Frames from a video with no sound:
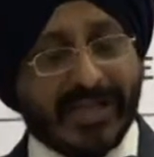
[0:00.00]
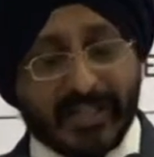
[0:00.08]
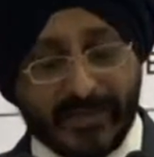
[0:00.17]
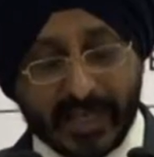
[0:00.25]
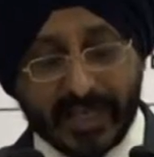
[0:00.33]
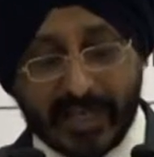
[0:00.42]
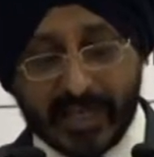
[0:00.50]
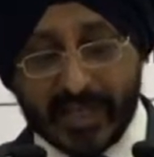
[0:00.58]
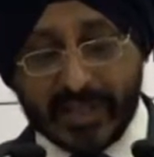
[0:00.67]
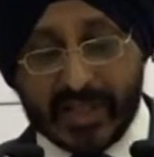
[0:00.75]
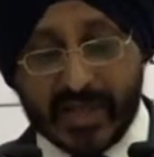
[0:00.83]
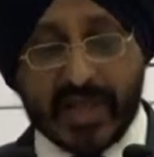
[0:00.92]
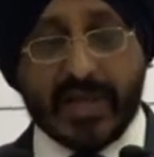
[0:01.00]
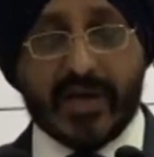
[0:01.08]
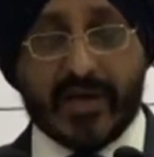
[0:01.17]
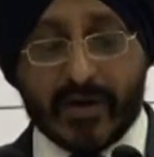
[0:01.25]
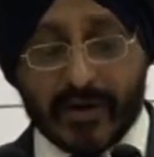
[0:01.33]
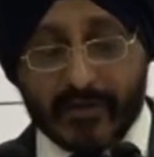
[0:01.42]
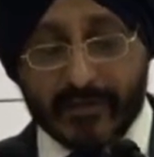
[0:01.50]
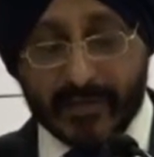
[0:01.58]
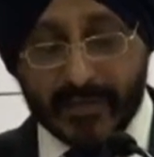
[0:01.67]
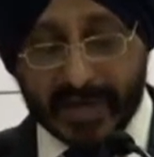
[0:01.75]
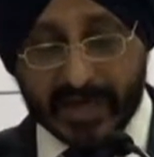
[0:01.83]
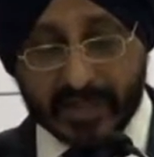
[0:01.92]
especially in the area
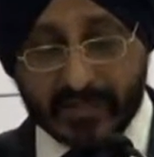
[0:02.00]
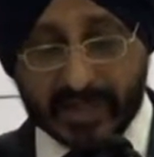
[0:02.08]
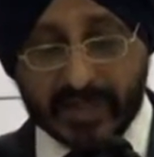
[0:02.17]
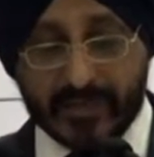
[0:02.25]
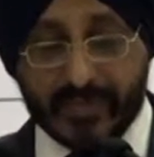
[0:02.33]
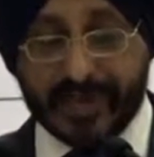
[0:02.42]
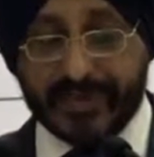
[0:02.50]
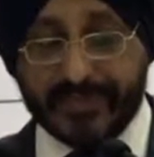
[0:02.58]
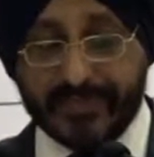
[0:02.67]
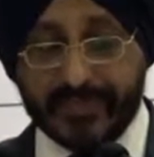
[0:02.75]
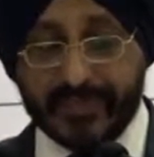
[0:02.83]
of management domain.